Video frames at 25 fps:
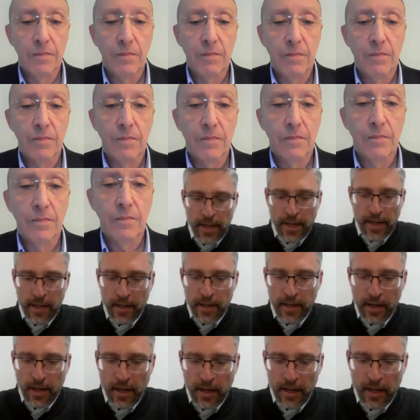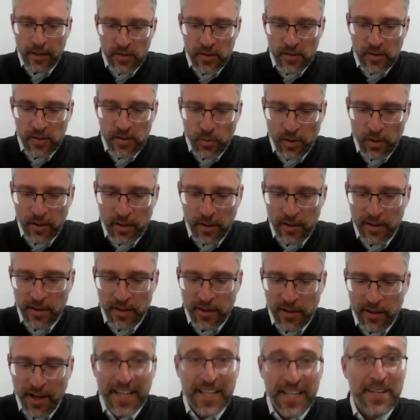Thank you, Danny. And I just want
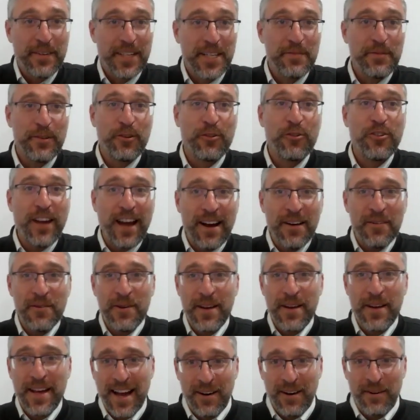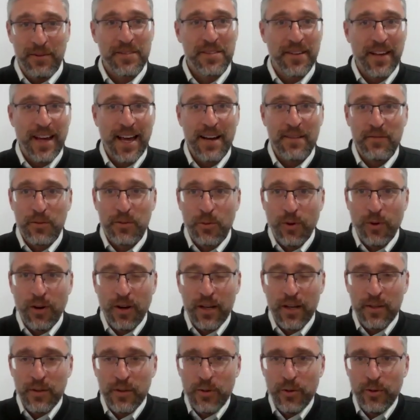to give a shout out to
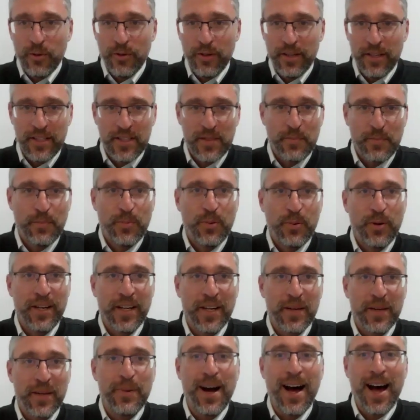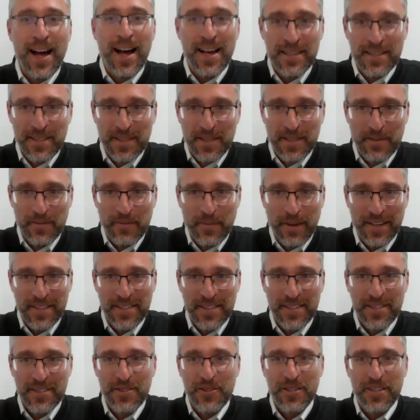everyone who is putting positive
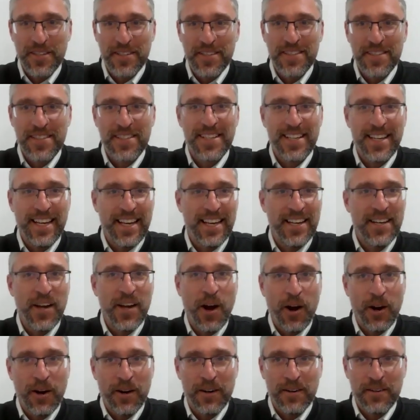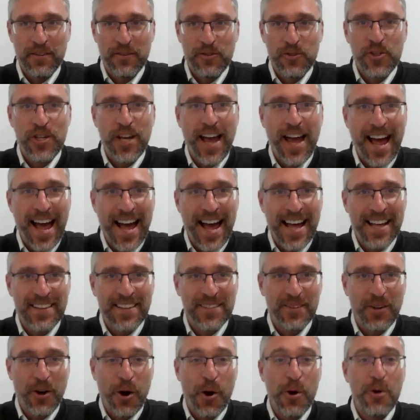messages in our chat,
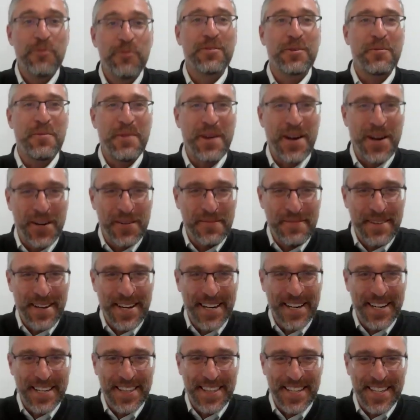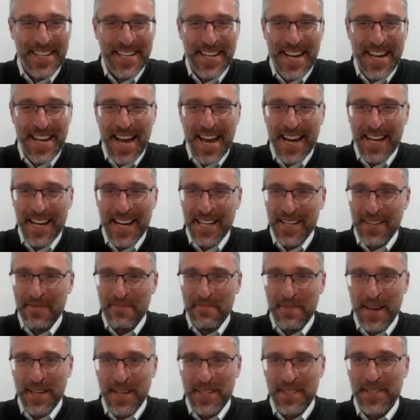overwhelming the negative
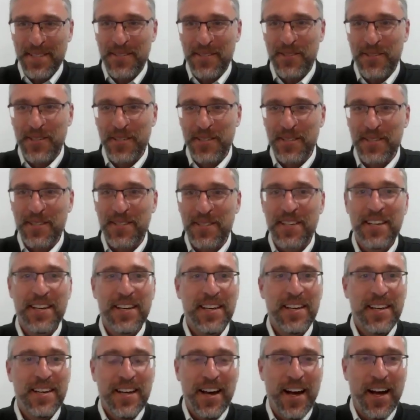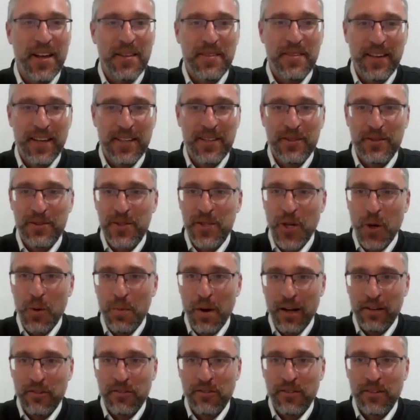messages. Thank you
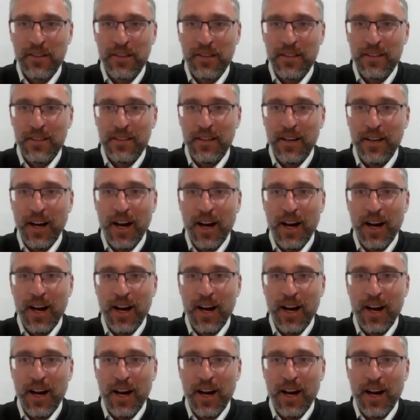so much.